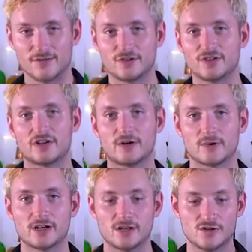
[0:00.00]
first ingredient
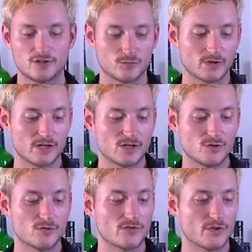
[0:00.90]
we're gonna use is
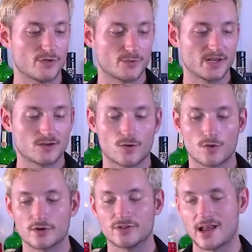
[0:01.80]

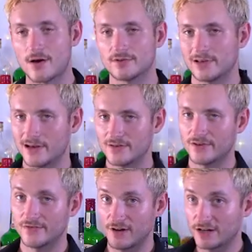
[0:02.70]
3/4 ounce of
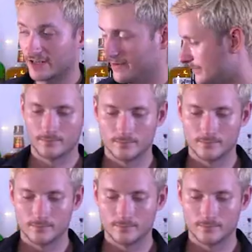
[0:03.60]
vodka.